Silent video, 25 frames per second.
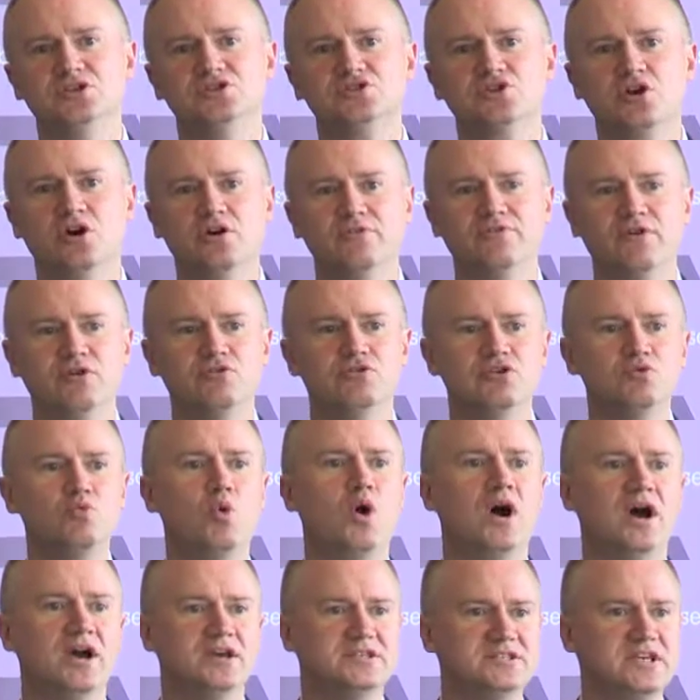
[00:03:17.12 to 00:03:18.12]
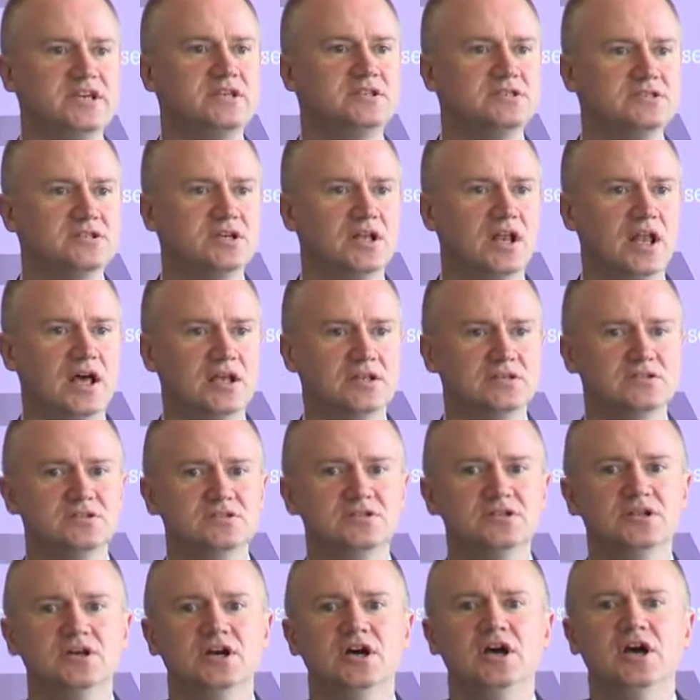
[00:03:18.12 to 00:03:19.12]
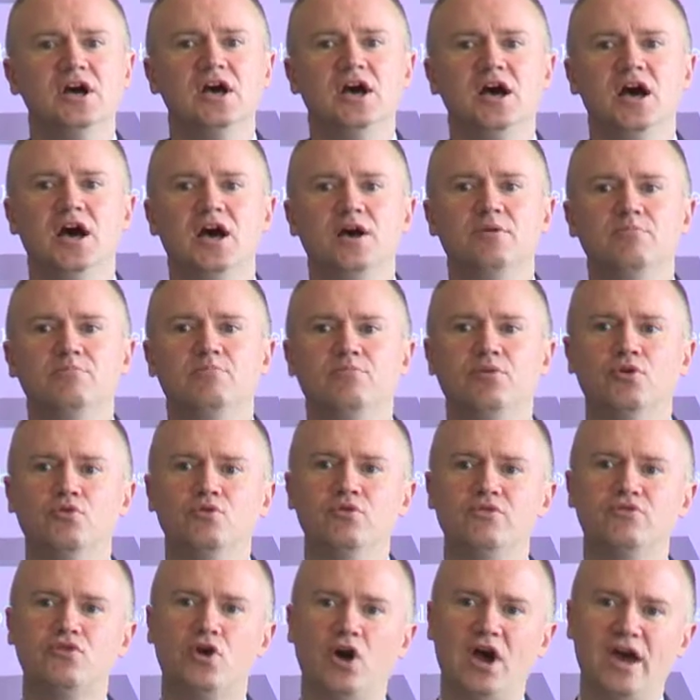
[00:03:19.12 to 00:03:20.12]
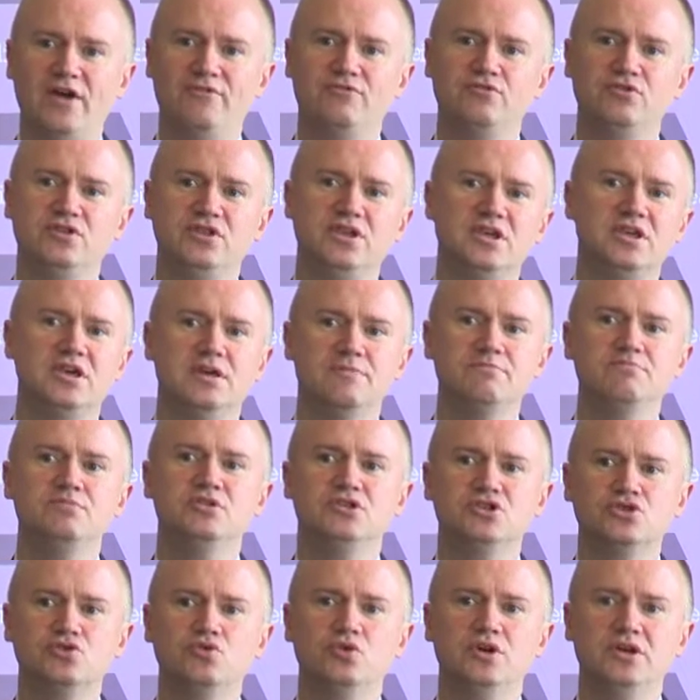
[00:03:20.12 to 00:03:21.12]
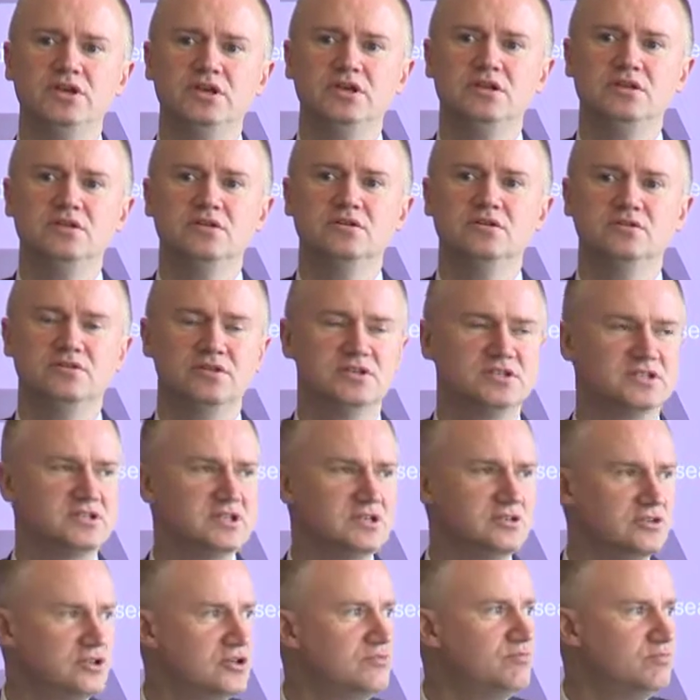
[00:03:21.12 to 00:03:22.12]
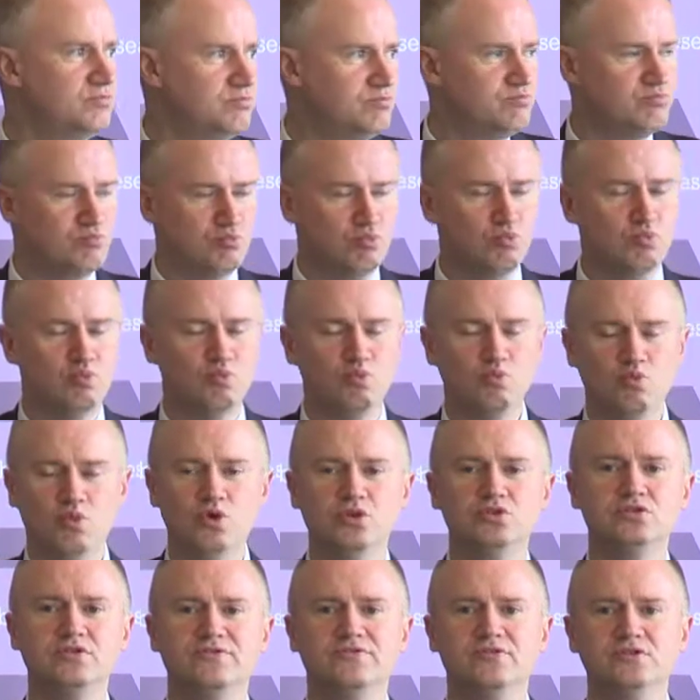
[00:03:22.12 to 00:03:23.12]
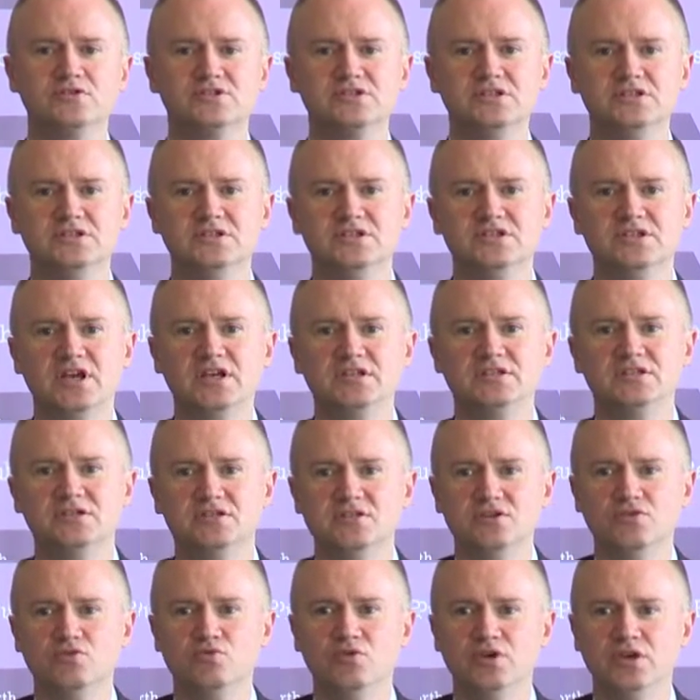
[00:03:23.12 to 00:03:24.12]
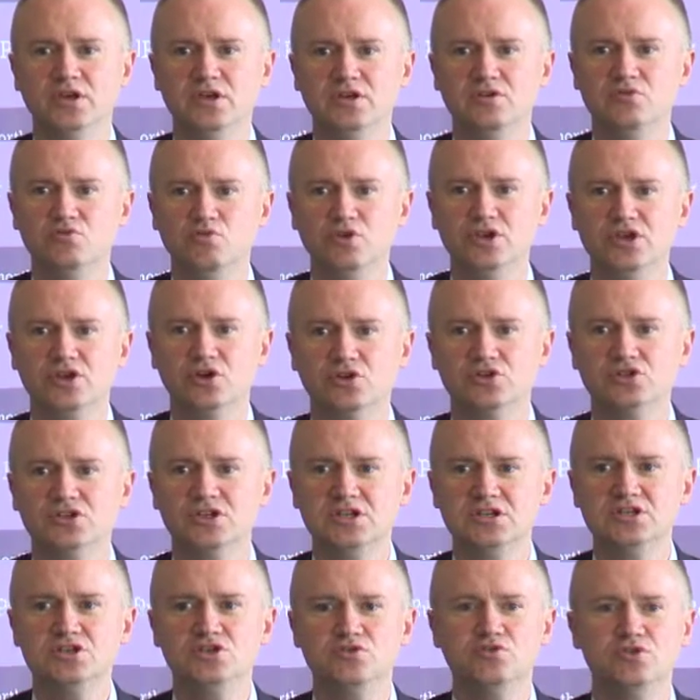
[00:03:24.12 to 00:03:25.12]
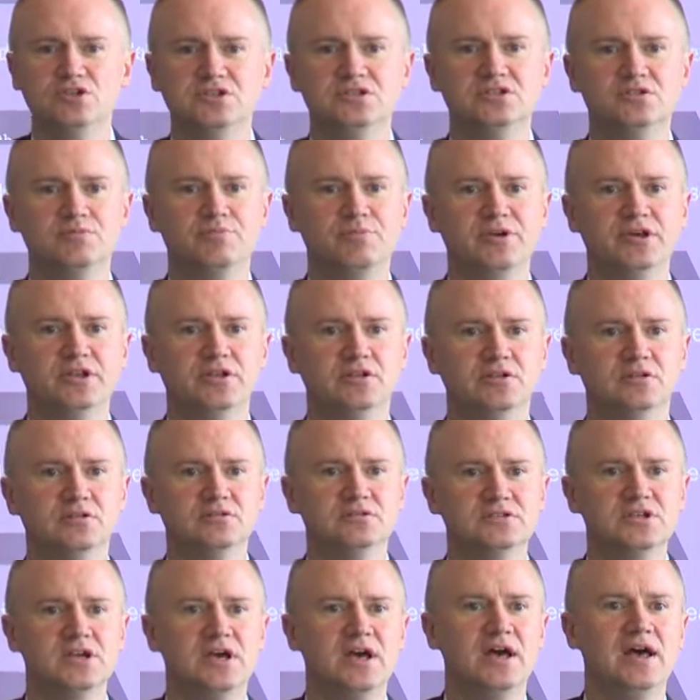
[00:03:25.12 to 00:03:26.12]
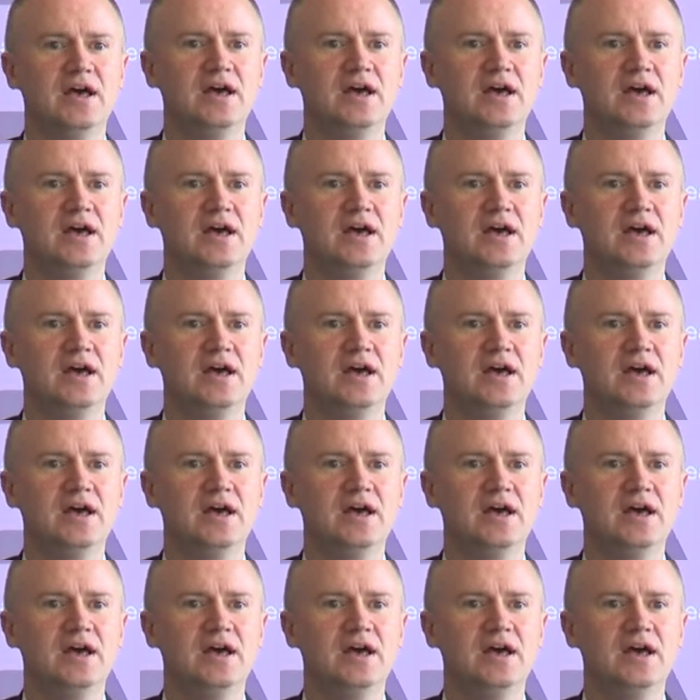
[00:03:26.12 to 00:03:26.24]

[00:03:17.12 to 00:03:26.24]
got a very wide hinterland, but we've got everything in between the wonderful city centre that we continuing to build.